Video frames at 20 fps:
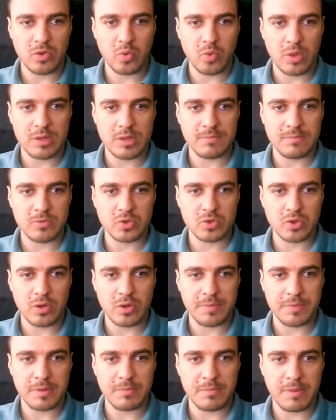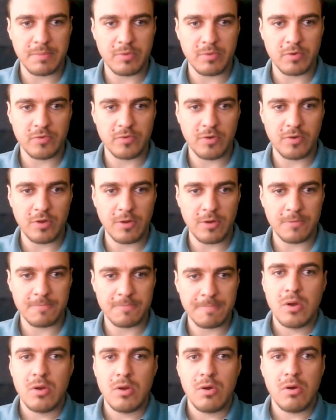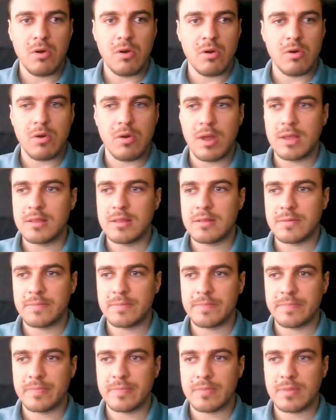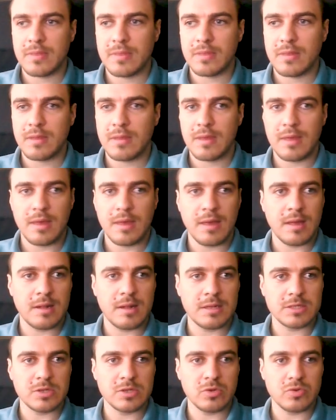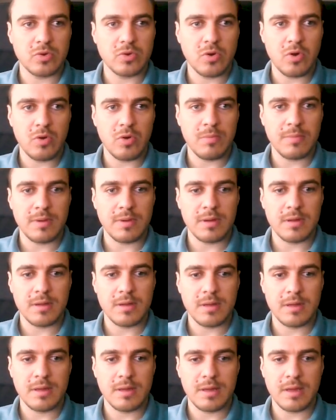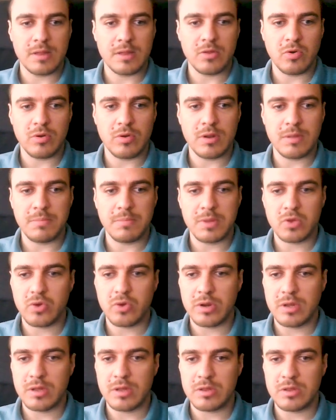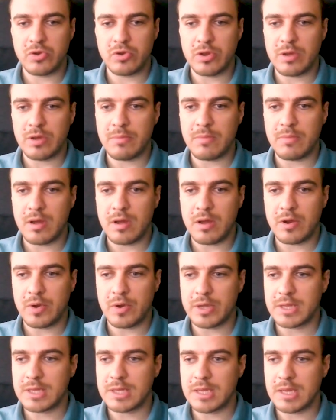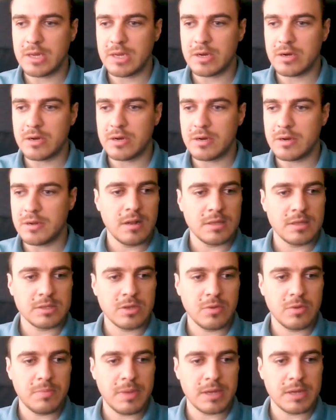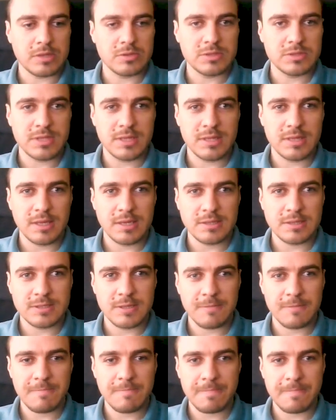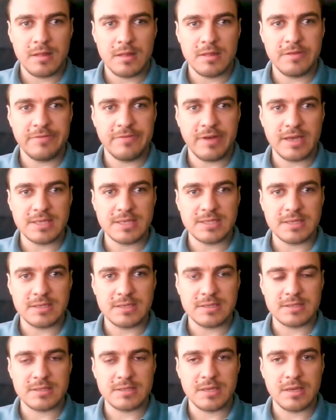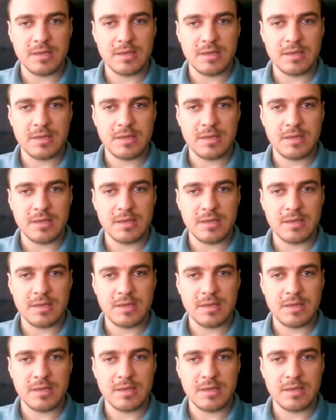want them to show up in my portfolio. Alright, and let's go to home, and only Bitcoin and Ethereum are right here. Let's go back to settings, devices.